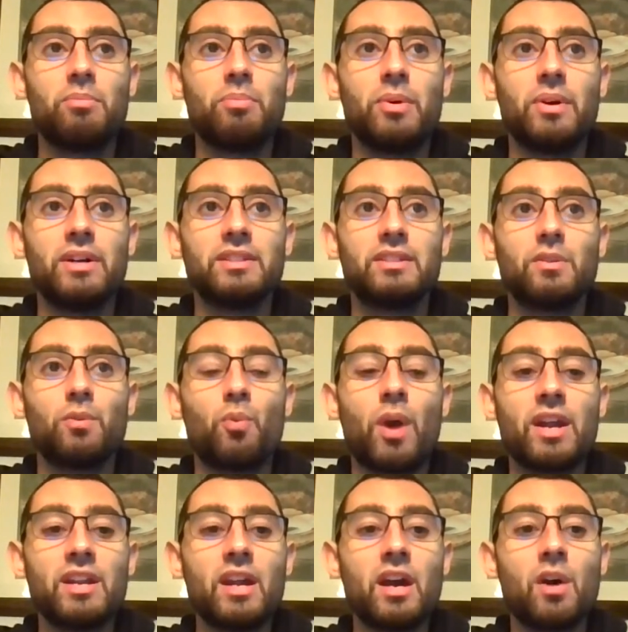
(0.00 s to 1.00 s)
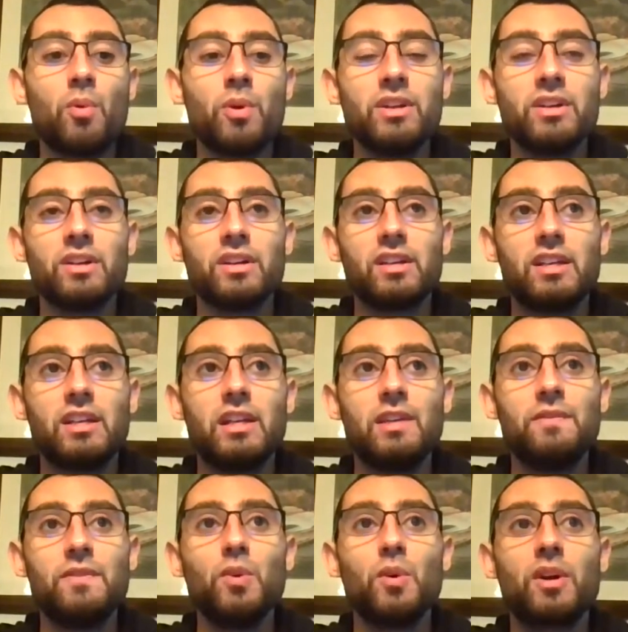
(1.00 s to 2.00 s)
But right now, I want to
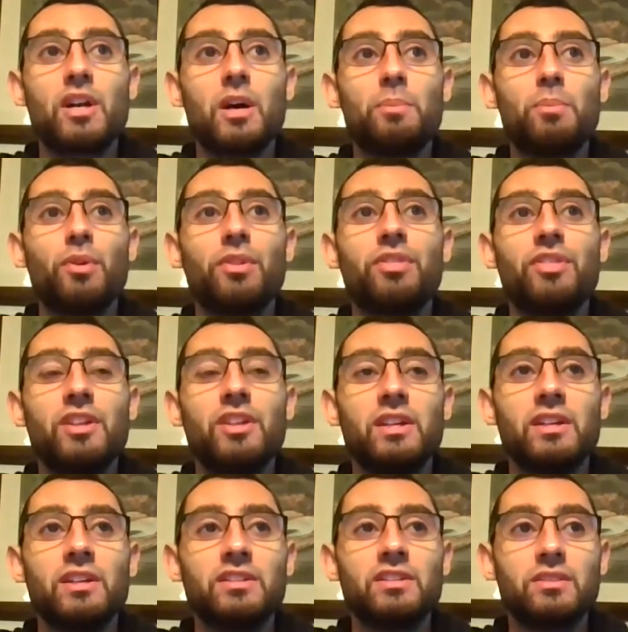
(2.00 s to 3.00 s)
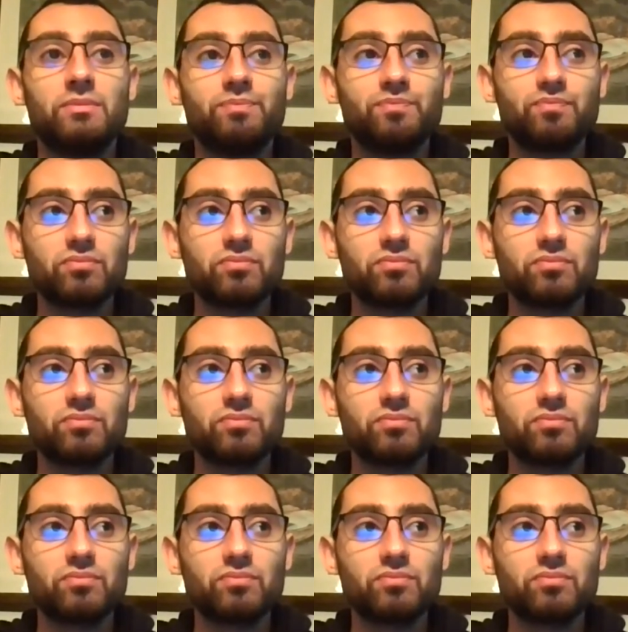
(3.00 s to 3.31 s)
give you a couple things.